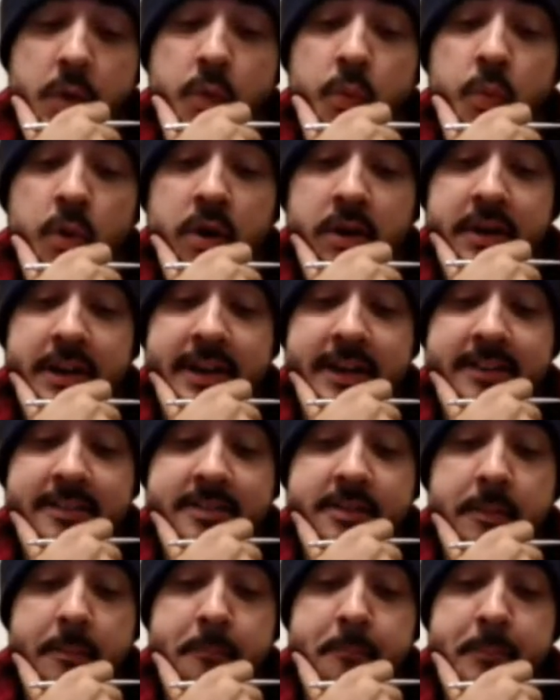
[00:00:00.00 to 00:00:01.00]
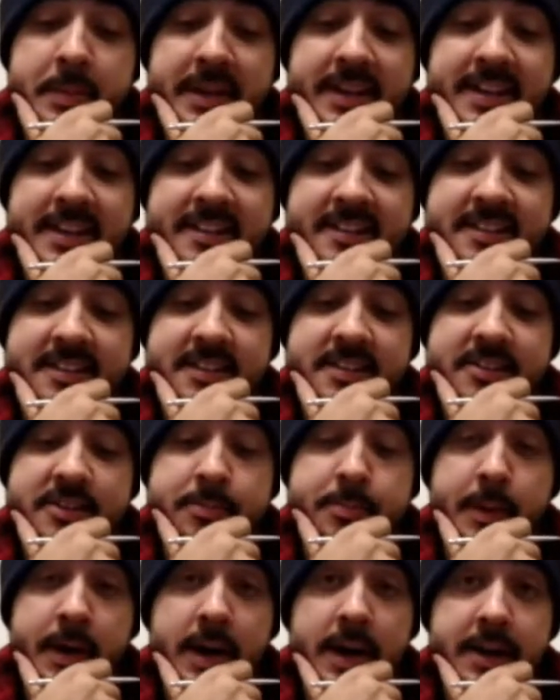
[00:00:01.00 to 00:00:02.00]
What is the biggest
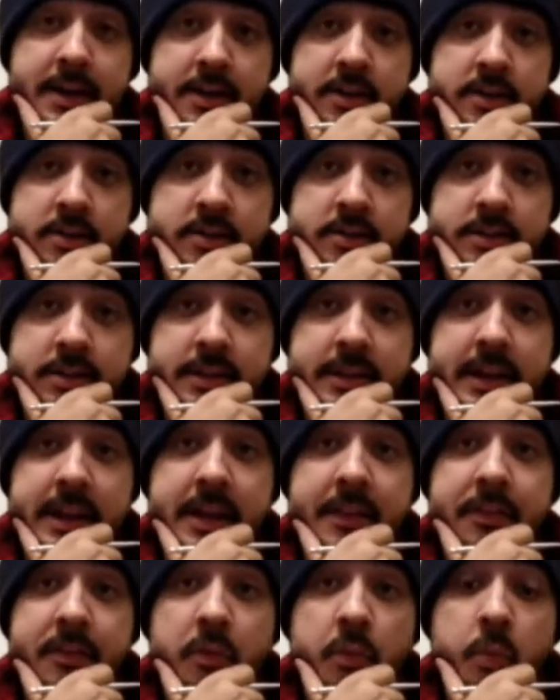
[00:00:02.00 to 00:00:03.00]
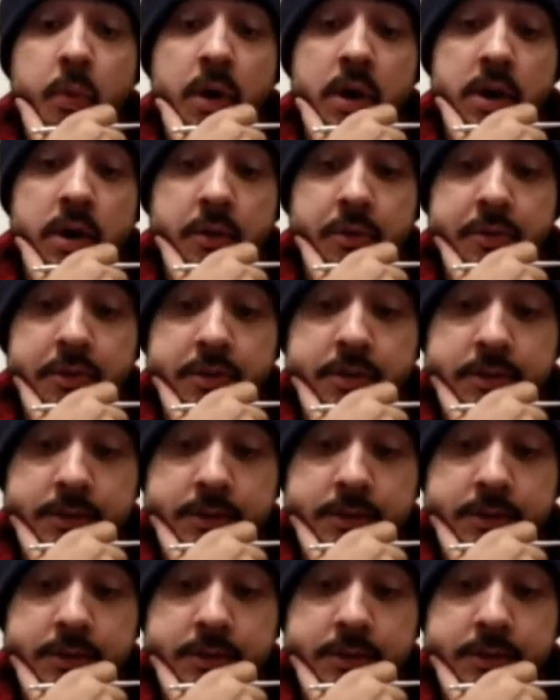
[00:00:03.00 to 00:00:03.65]
spider in the world?